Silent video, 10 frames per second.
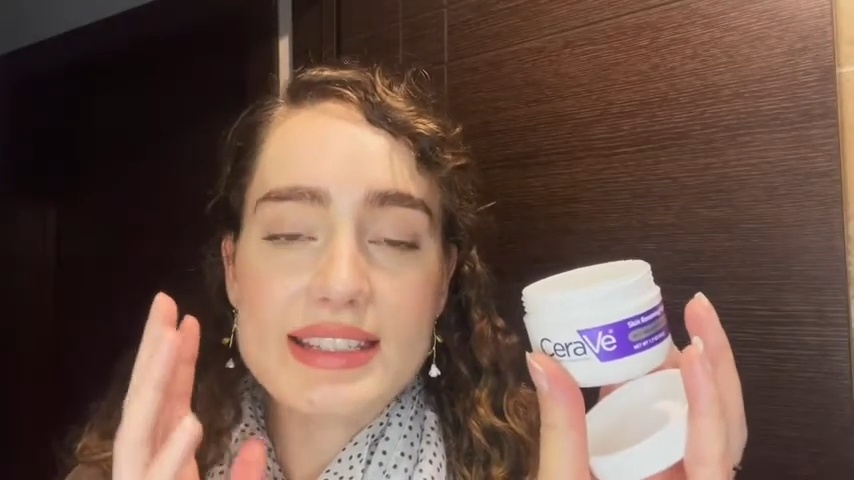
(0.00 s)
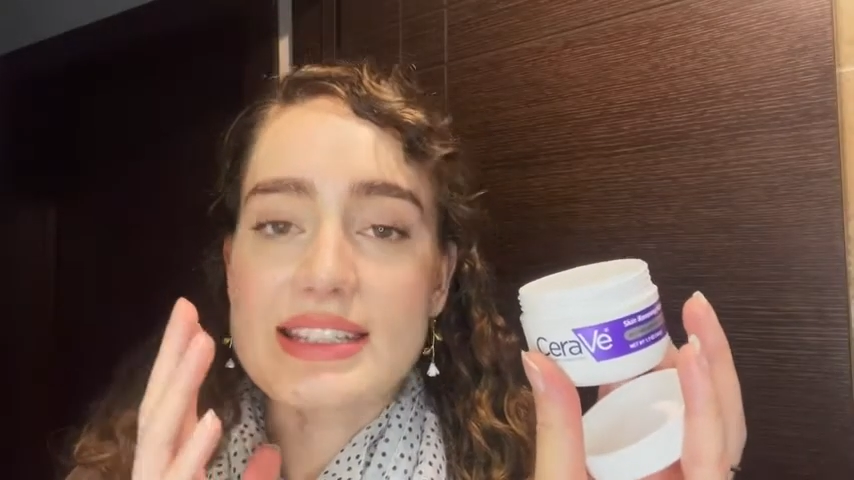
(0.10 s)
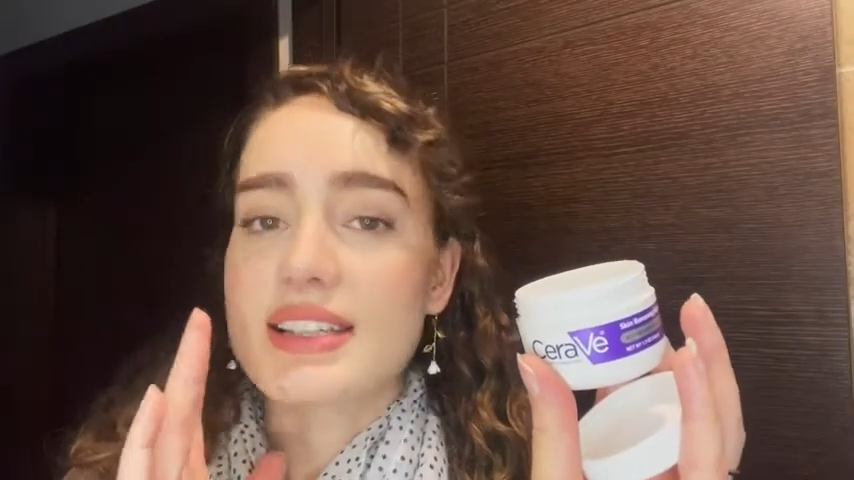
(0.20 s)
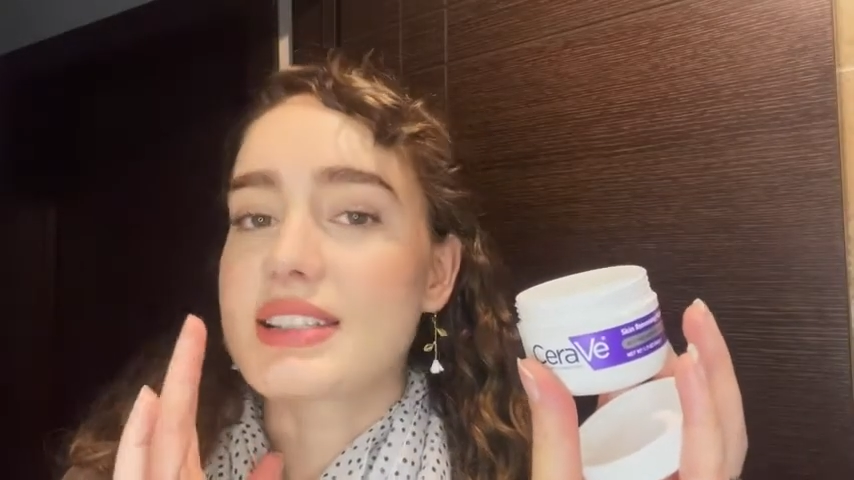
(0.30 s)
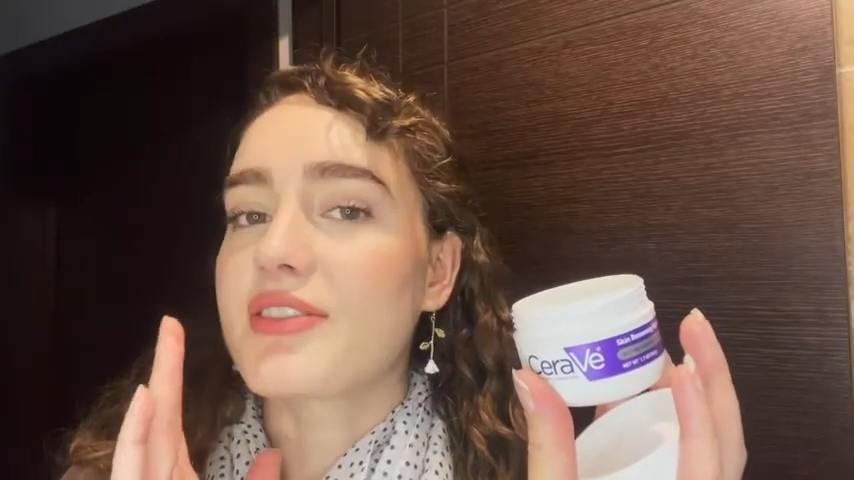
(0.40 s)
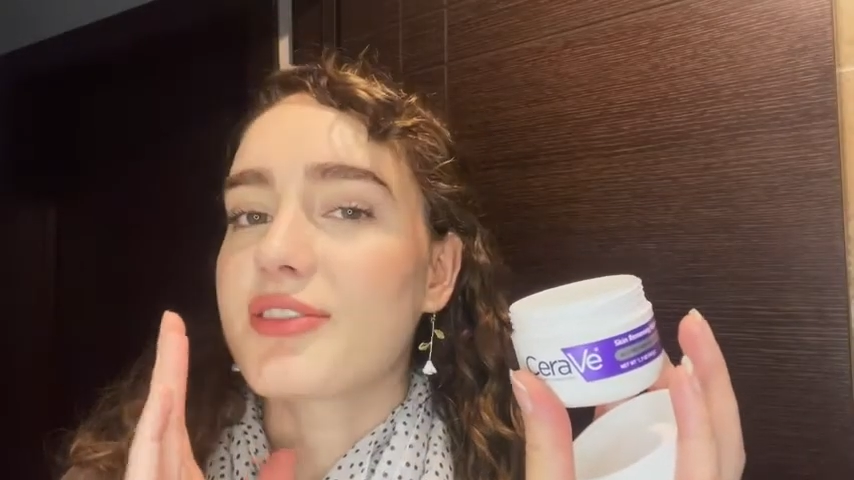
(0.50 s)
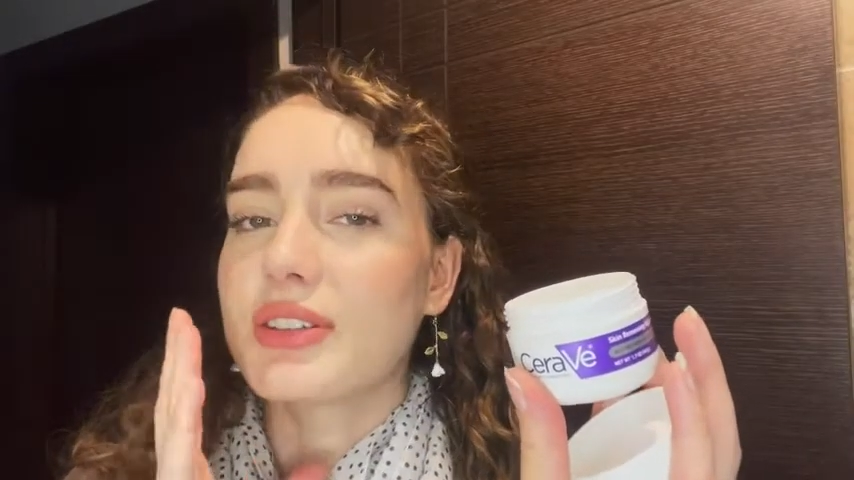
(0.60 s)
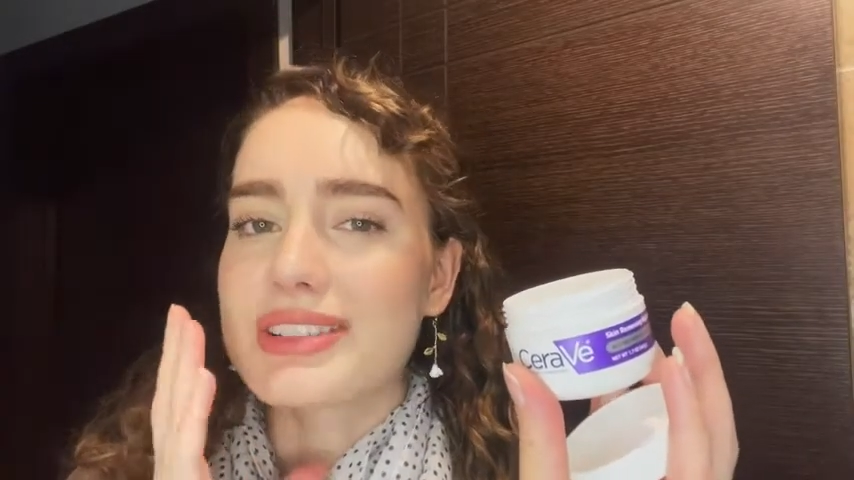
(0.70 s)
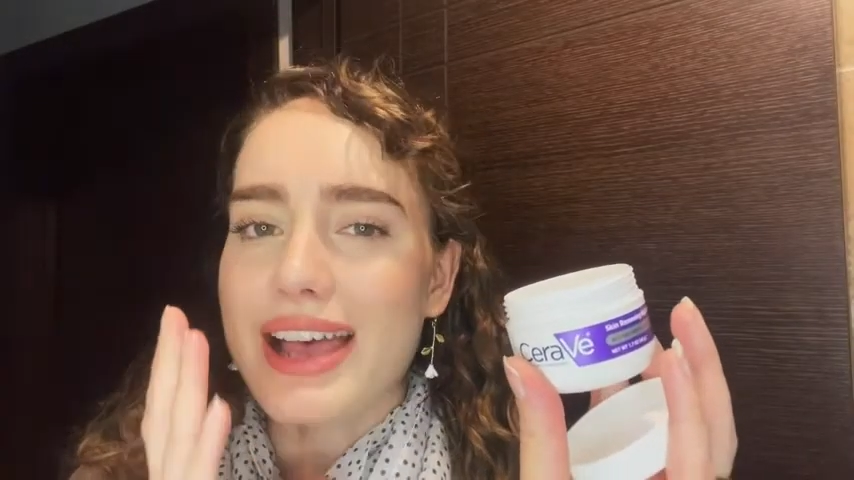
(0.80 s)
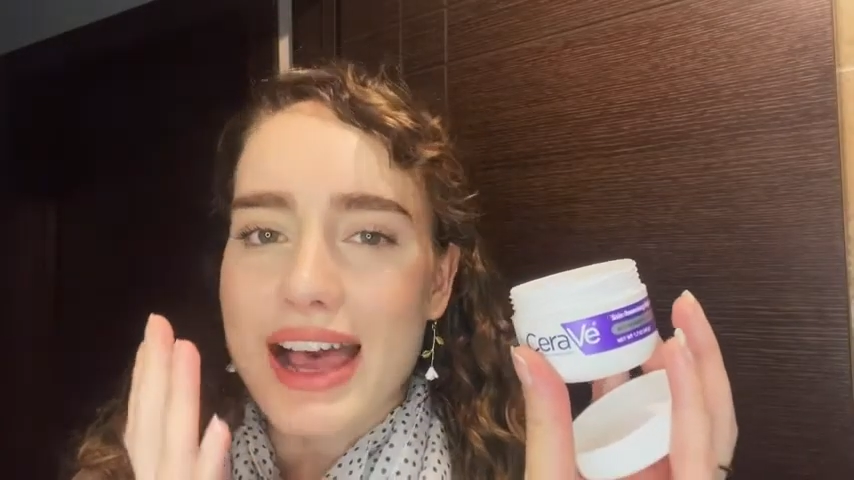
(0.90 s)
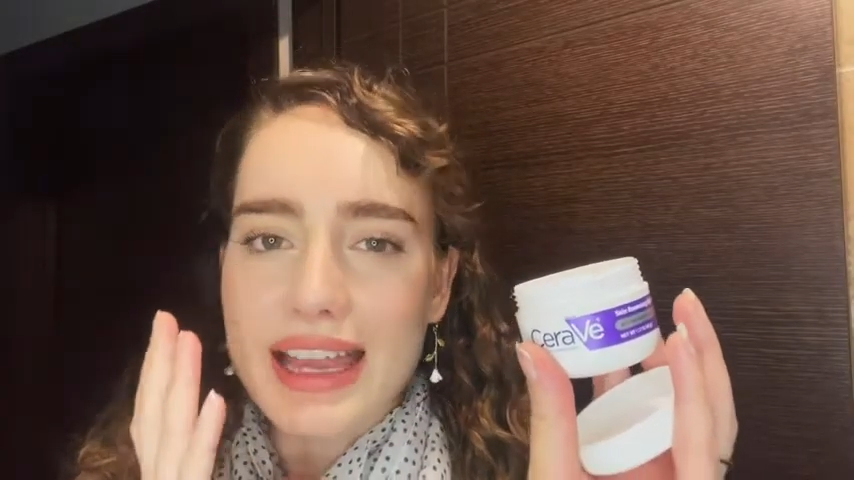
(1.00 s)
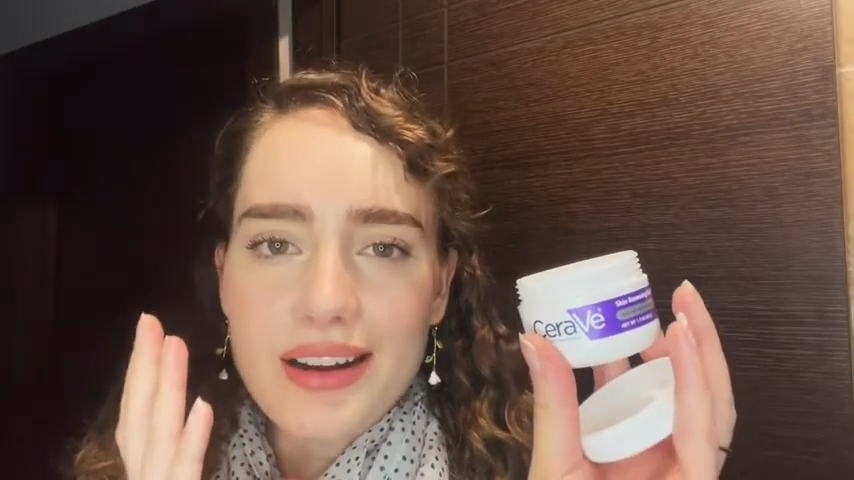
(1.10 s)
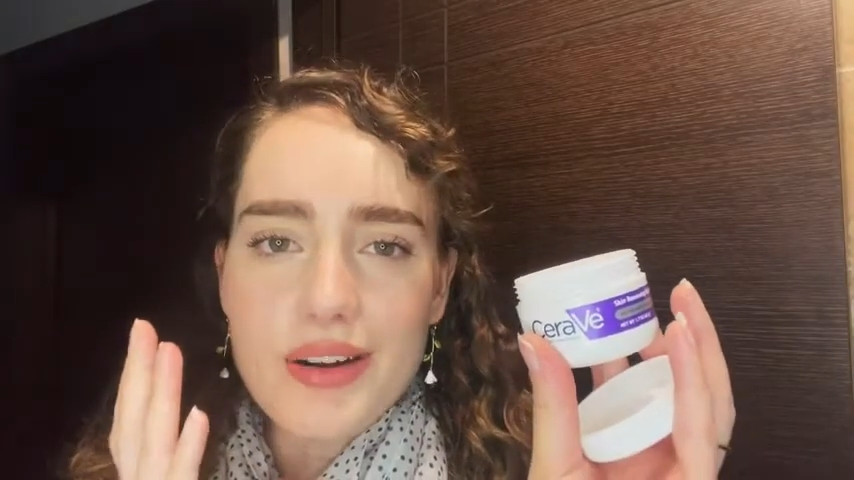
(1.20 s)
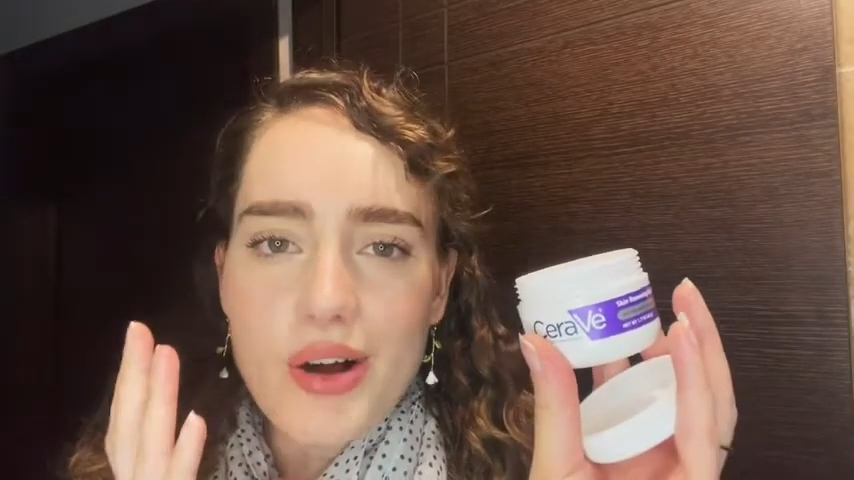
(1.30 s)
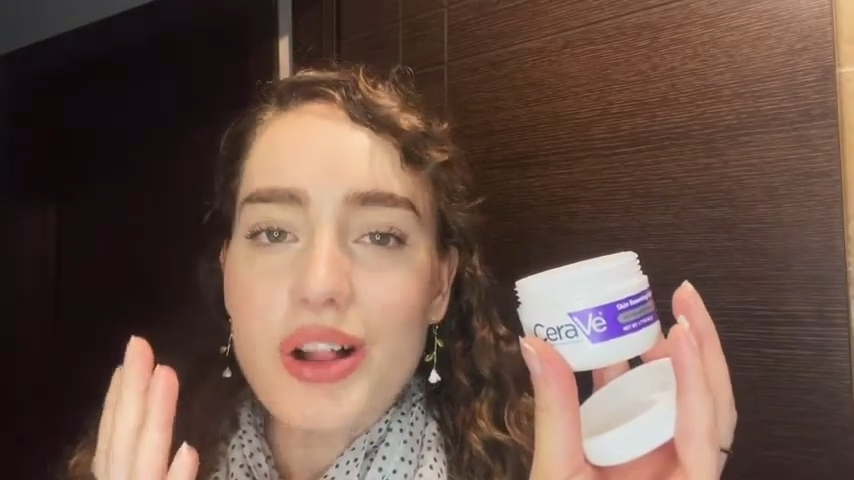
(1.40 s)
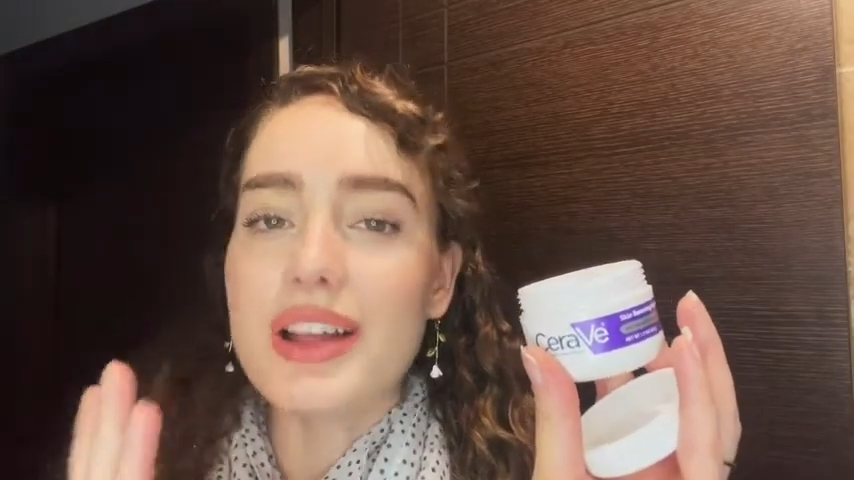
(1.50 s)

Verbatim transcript: It doesn't feel tight at all